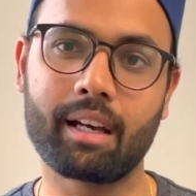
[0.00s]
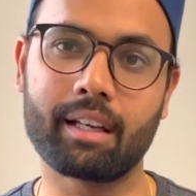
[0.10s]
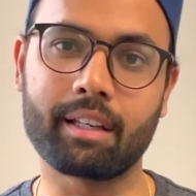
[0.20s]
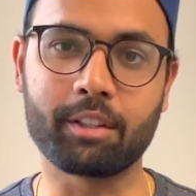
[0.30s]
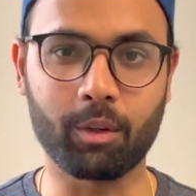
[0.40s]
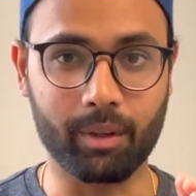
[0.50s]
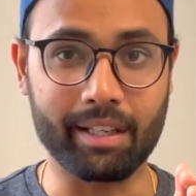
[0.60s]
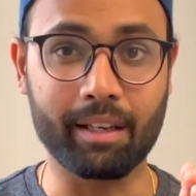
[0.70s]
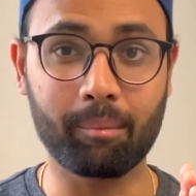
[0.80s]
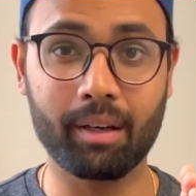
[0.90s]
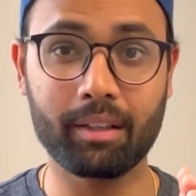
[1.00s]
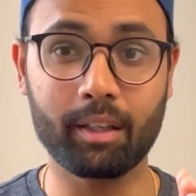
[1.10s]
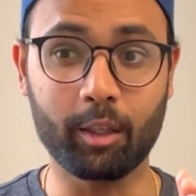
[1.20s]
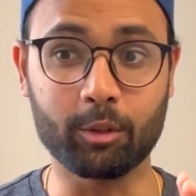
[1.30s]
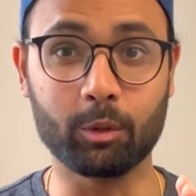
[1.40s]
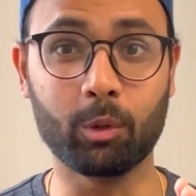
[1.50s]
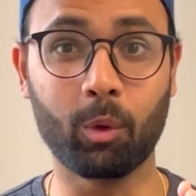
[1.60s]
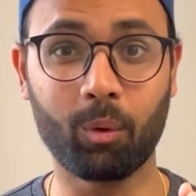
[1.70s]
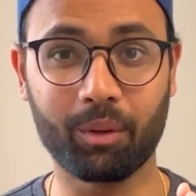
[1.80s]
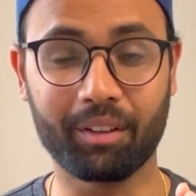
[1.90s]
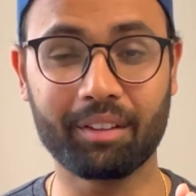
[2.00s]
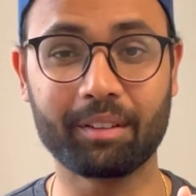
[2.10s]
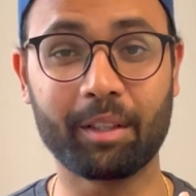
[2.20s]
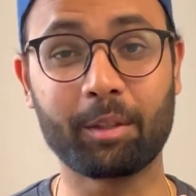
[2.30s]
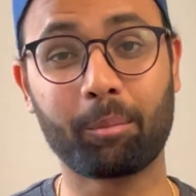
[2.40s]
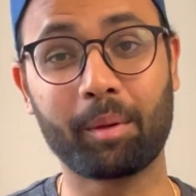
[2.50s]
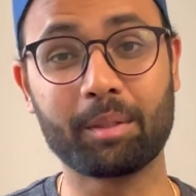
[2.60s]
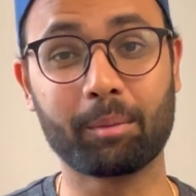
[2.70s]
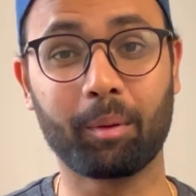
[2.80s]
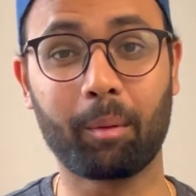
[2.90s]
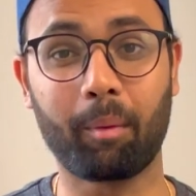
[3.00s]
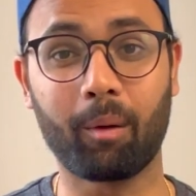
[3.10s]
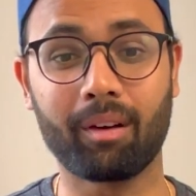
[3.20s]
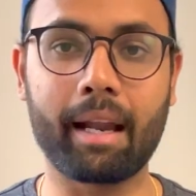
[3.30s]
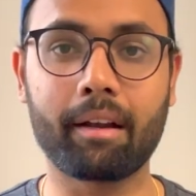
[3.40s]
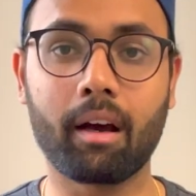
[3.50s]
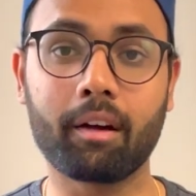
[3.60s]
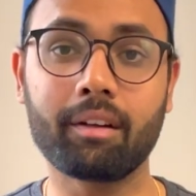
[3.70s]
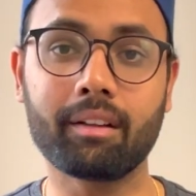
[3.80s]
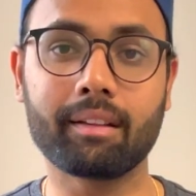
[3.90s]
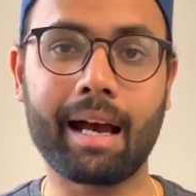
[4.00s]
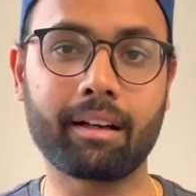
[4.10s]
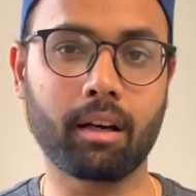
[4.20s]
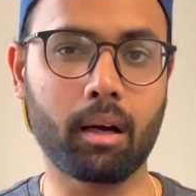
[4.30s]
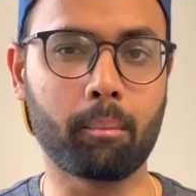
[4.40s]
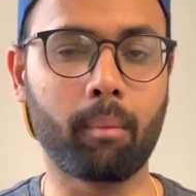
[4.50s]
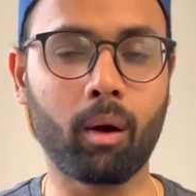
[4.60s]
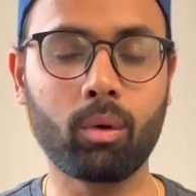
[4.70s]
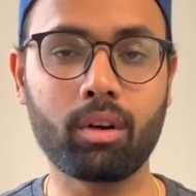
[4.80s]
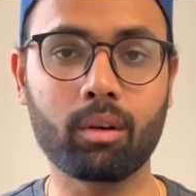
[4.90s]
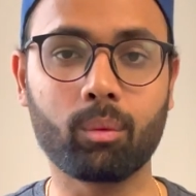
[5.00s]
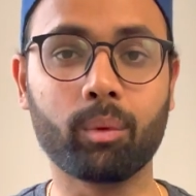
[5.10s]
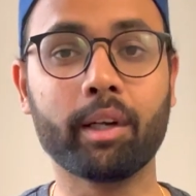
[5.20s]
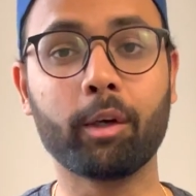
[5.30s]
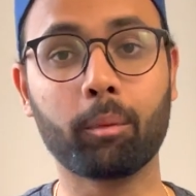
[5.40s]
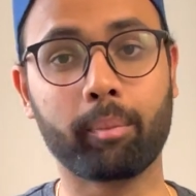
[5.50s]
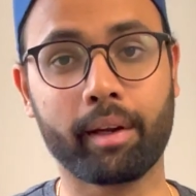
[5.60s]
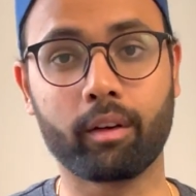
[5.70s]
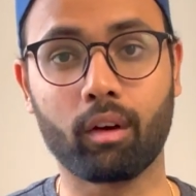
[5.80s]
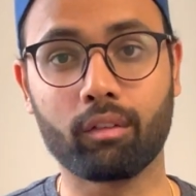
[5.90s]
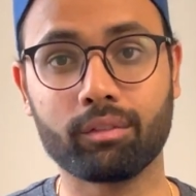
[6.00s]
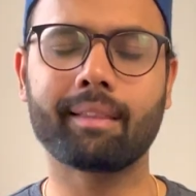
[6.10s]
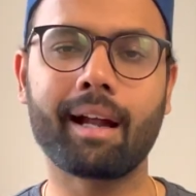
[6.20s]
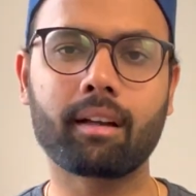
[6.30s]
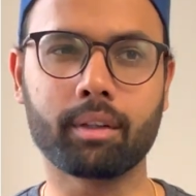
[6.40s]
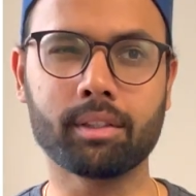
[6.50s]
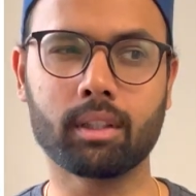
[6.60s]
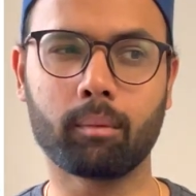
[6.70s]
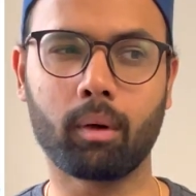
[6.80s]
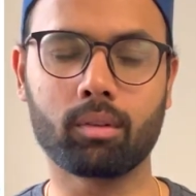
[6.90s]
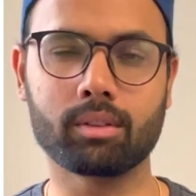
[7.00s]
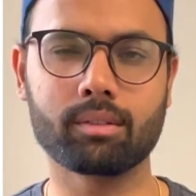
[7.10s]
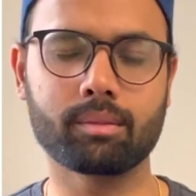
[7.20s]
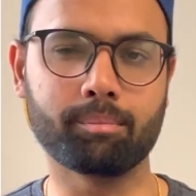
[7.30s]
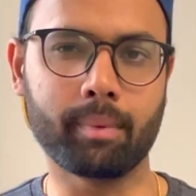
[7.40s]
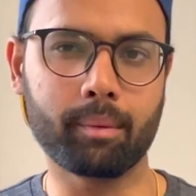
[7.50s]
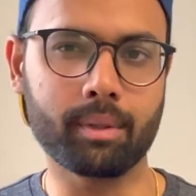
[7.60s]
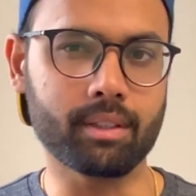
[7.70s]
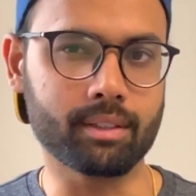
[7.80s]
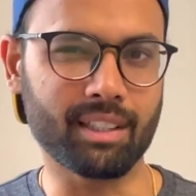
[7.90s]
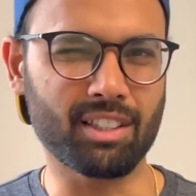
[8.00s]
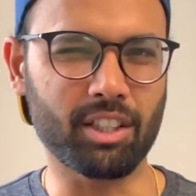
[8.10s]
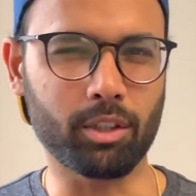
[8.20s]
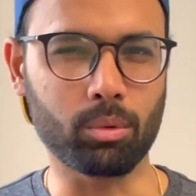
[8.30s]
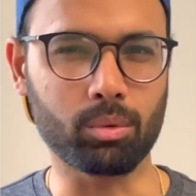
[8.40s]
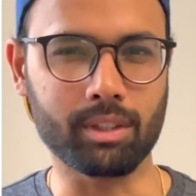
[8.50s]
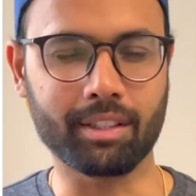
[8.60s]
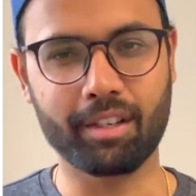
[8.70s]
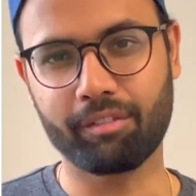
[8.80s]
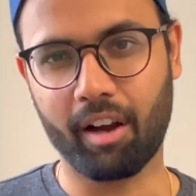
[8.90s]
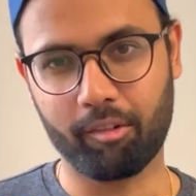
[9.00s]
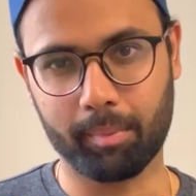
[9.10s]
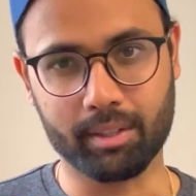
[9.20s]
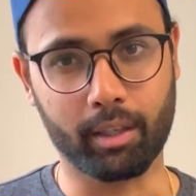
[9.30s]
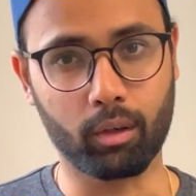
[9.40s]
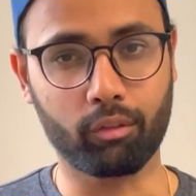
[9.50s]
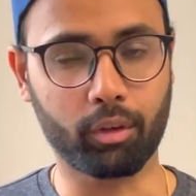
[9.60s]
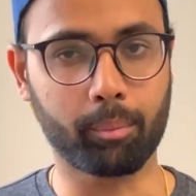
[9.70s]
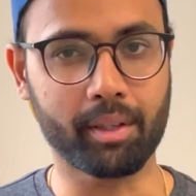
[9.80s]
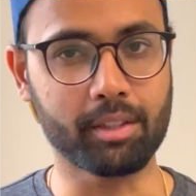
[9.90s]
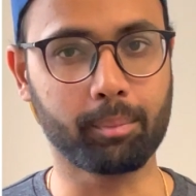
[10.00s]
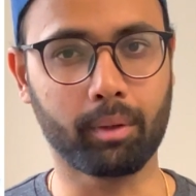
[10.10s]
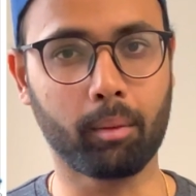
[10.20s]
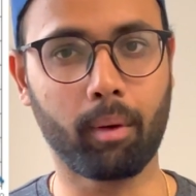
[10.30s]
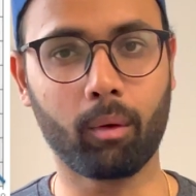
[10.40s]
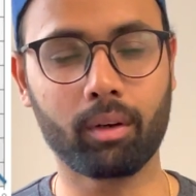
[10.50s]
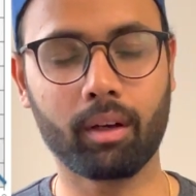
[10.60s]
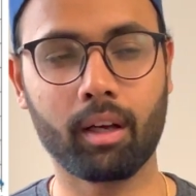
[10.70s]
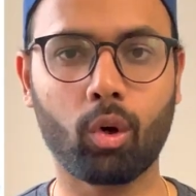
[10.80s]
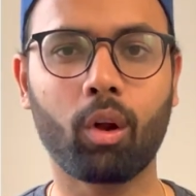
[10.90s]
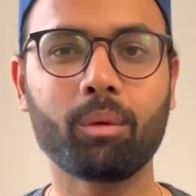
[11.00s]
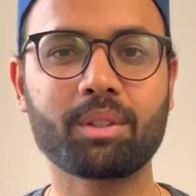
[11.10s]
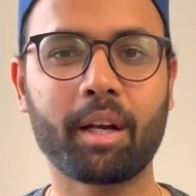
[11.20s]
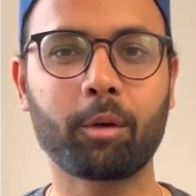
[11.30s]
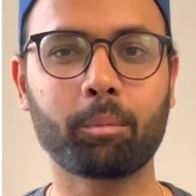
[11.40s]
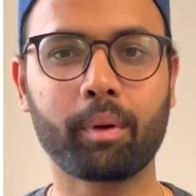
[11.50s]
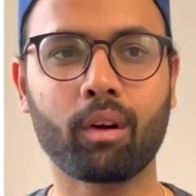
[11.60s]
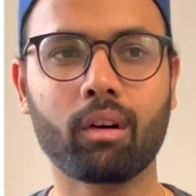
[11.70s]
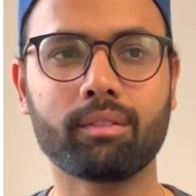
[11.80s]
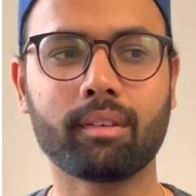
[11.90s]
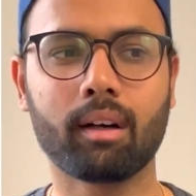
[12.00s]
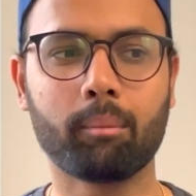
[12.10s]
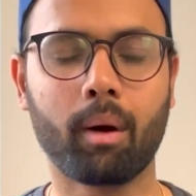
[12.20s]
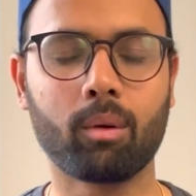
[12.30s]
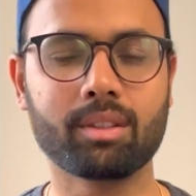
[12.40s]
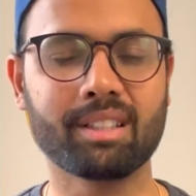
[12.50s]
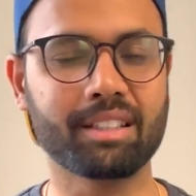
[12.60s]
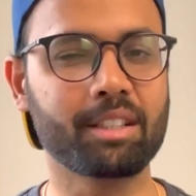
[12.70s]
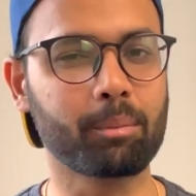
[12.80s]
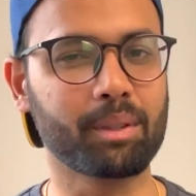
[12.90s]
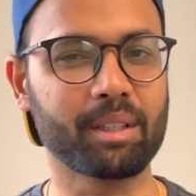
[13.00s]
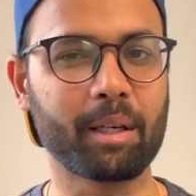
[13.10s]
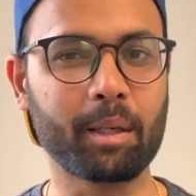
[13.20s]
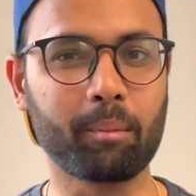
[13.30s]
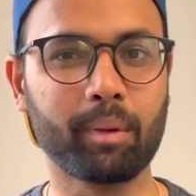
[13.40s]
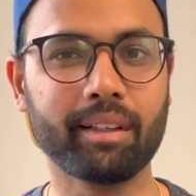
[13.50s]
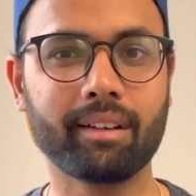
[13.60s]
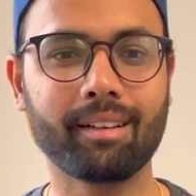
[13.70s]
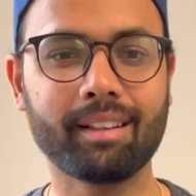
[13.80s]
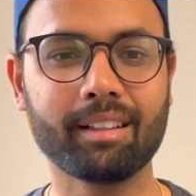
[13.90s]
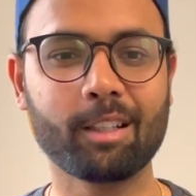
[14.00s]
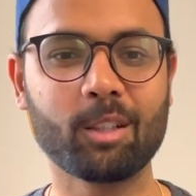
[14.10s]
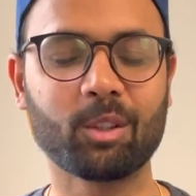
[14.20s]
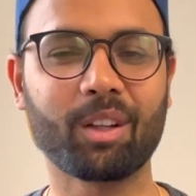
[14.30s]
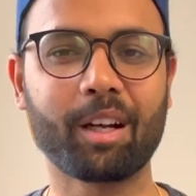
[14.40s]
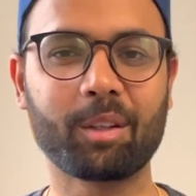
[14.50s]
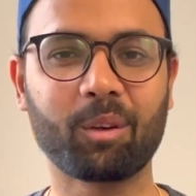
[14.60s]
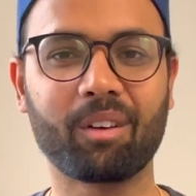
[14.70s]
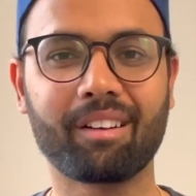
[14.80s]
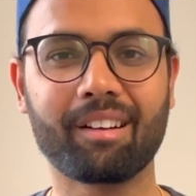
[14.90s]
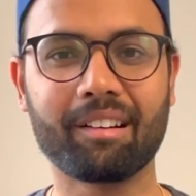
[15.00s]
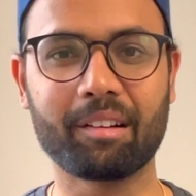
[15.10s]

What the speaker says: in your EMI is lower than your principal amount, and until that amount we need to pay it off, and that is about maybe 60 to 65% of your principal amount. So always try to pay off about 60% immediately so that your